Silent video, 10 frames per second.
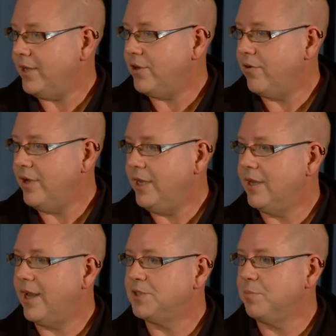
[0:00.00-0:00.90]
You don't need
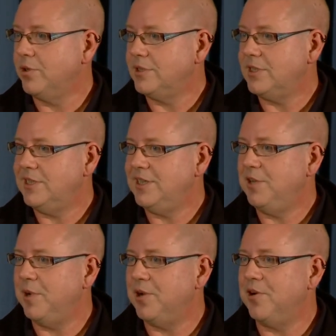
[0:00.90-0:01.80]
an expert
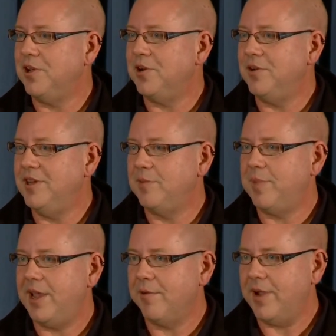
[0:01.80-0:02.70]
CT reader. You don't need to
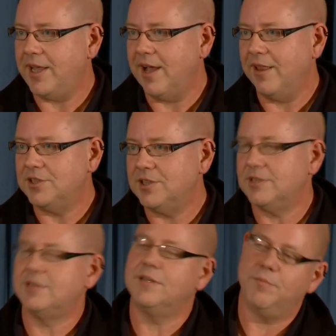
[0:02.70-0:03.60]
pay a
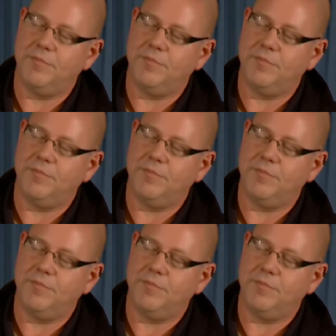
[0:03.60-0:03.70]
radiologist.